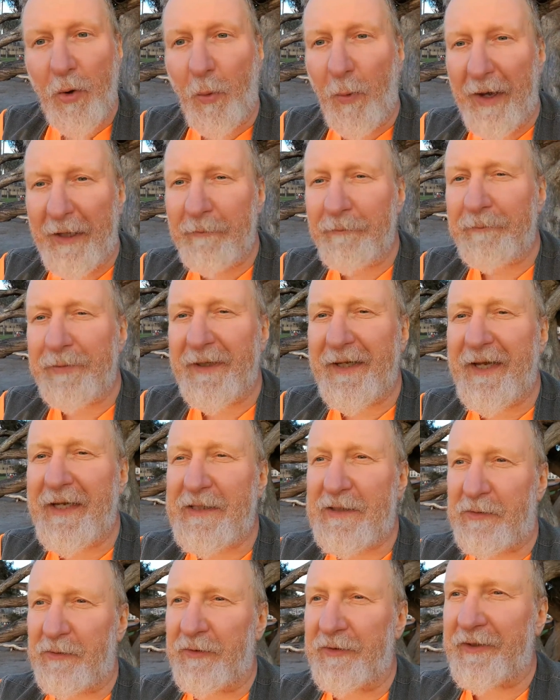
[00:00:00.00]
one
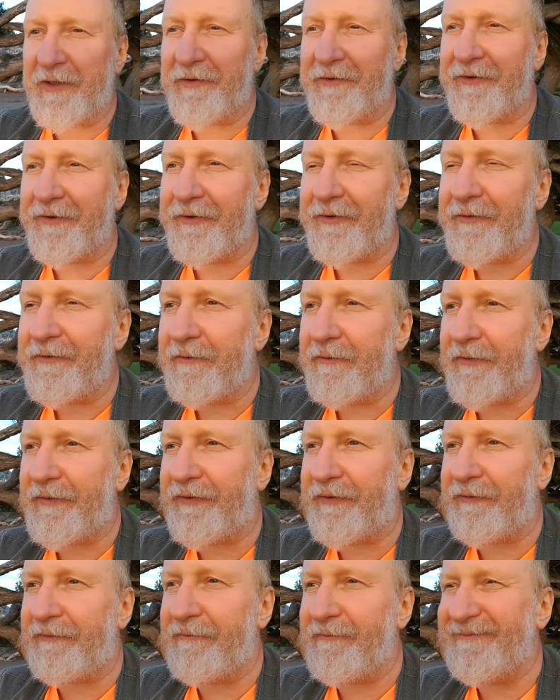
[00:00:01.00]
place to another
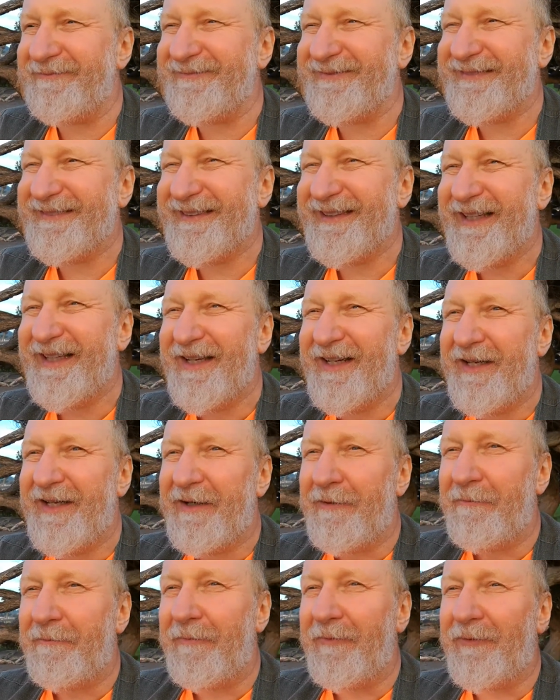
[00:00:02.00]
th
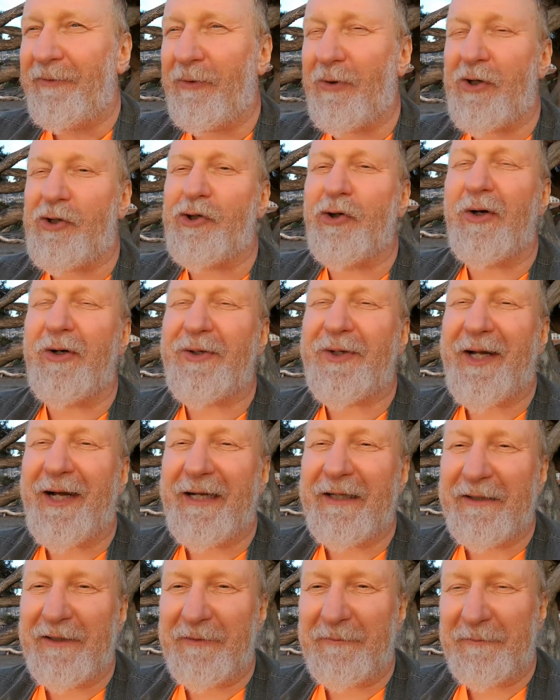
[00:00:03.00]
through a
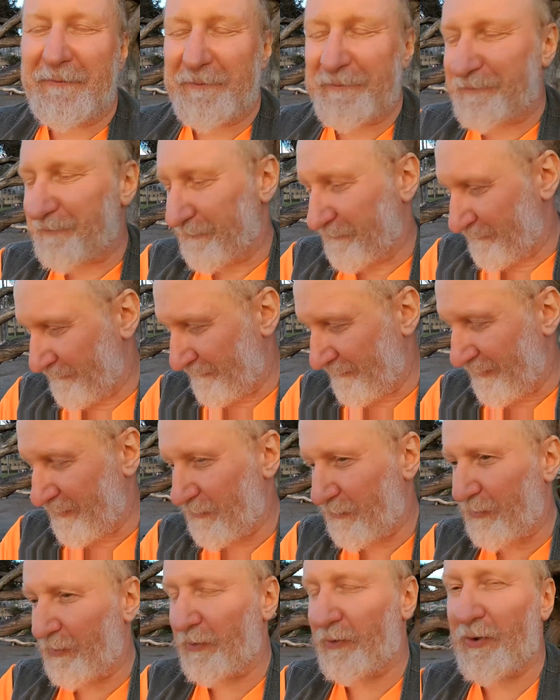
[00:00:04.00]
shortcut.
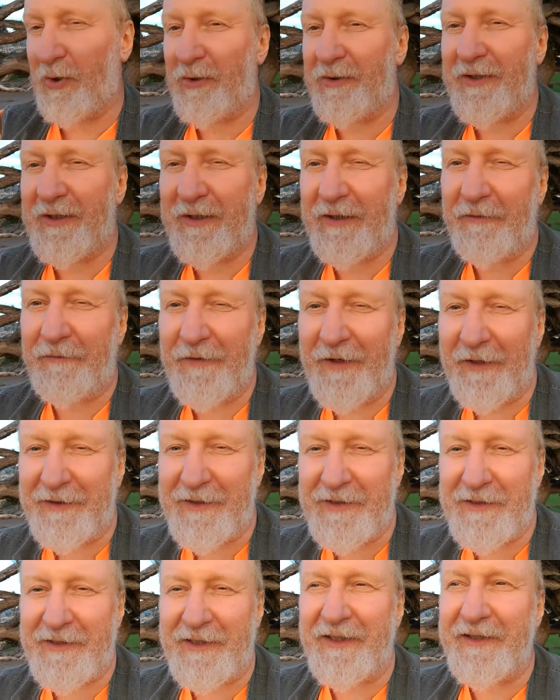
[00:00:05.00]
So tunneling
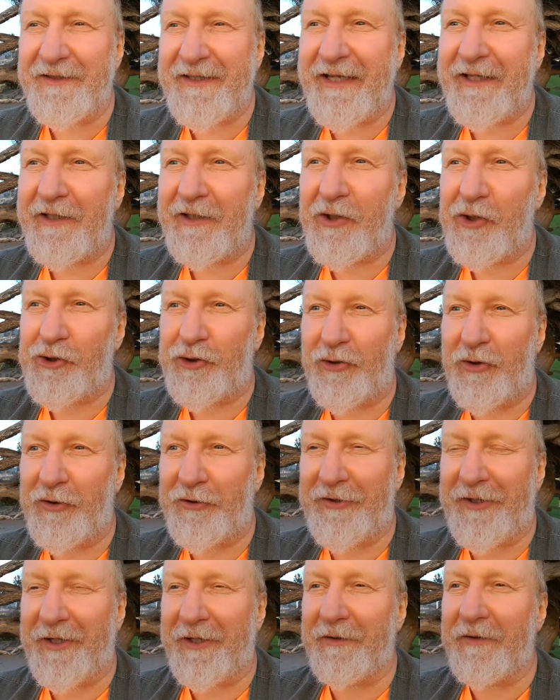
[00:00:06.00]
effect is uh, taking a
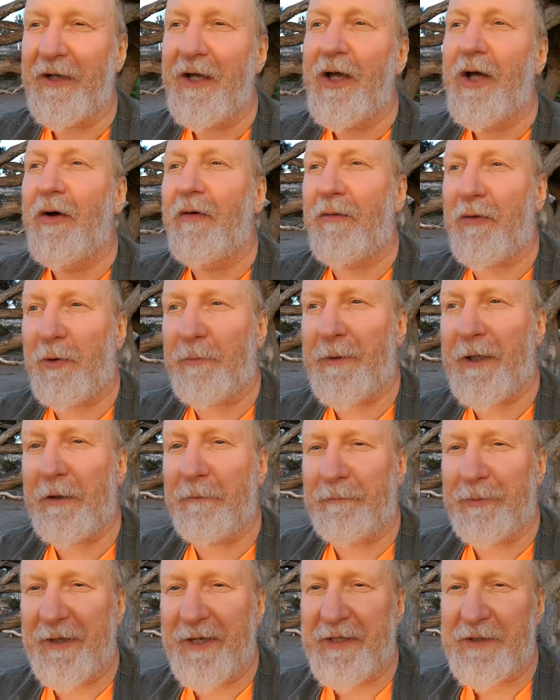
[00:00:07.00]
shortcut from
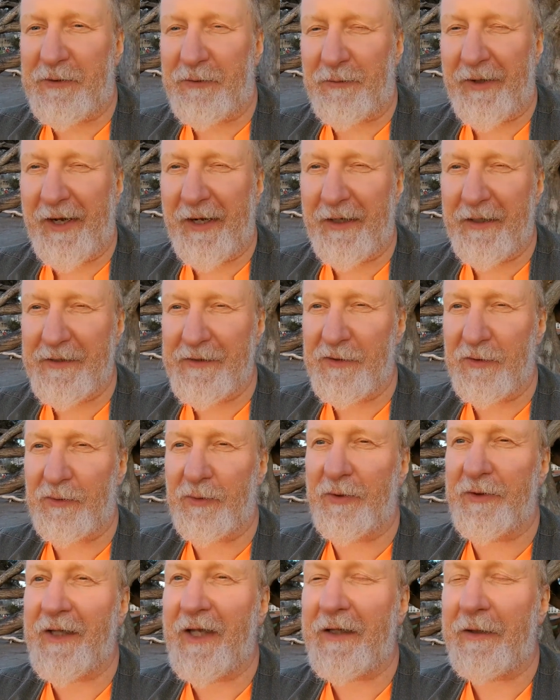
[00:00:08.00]
one place to reality
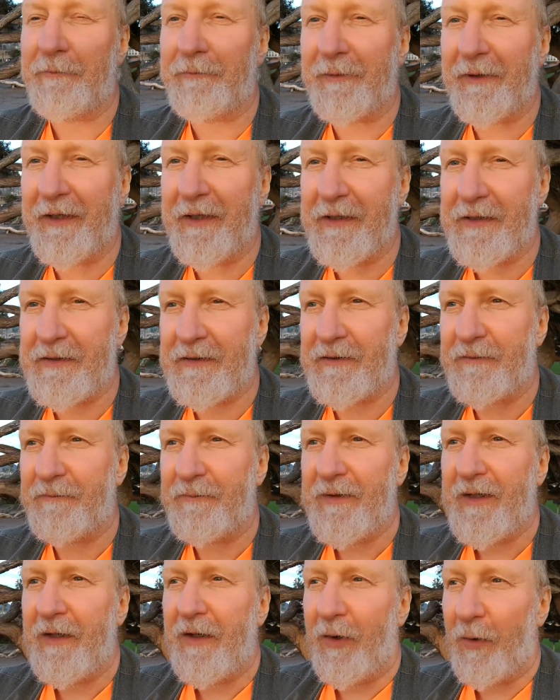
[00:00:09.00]
to another place,
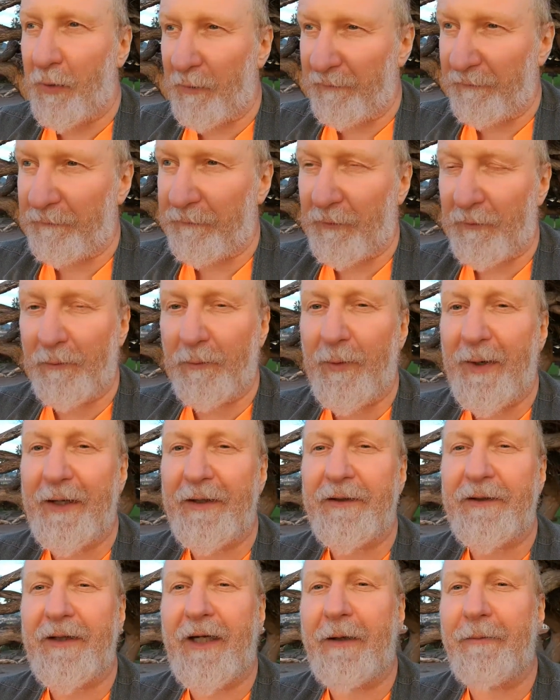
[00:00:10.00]
from, from
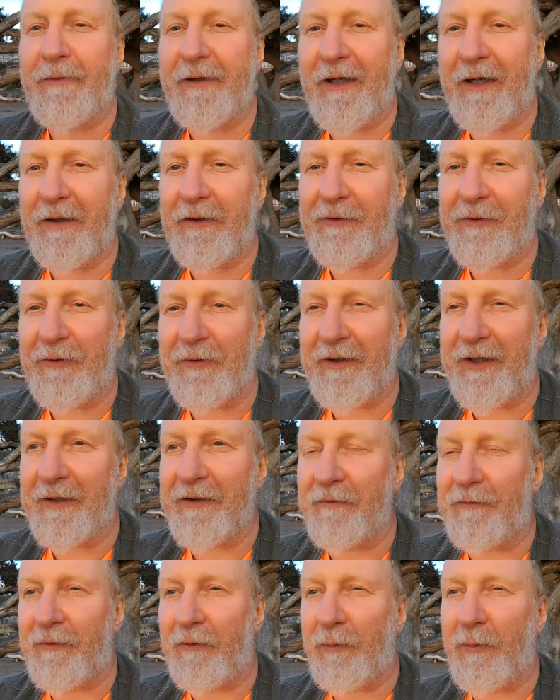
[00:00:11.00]
one timeline to
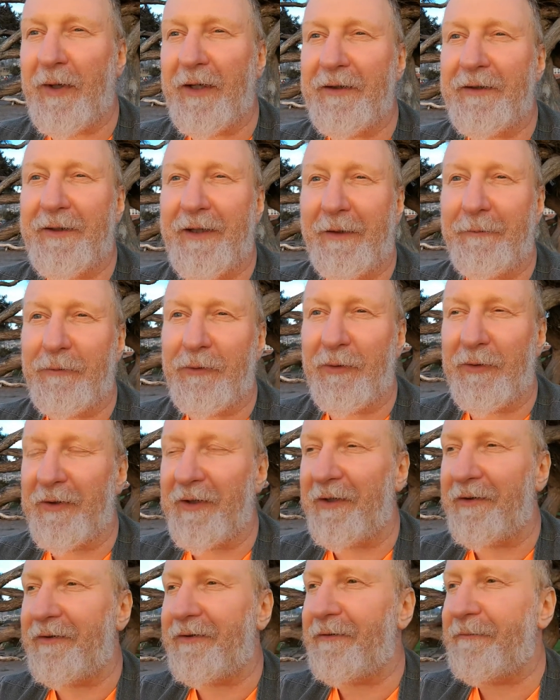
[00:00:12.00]
another, from one time to
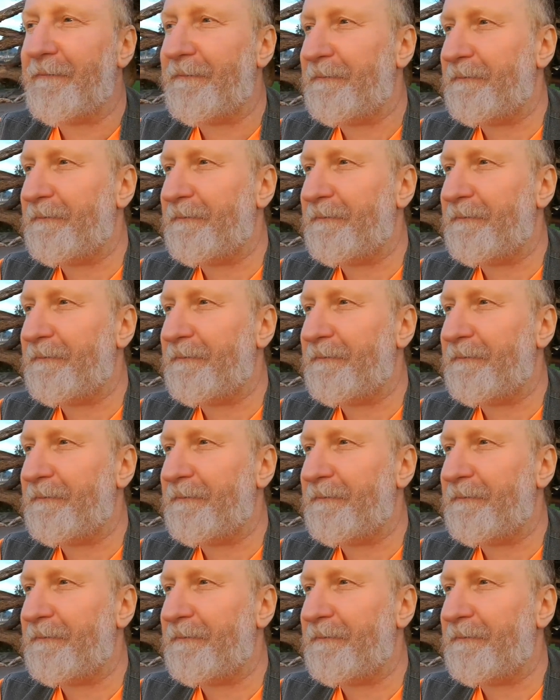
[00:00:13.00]
another.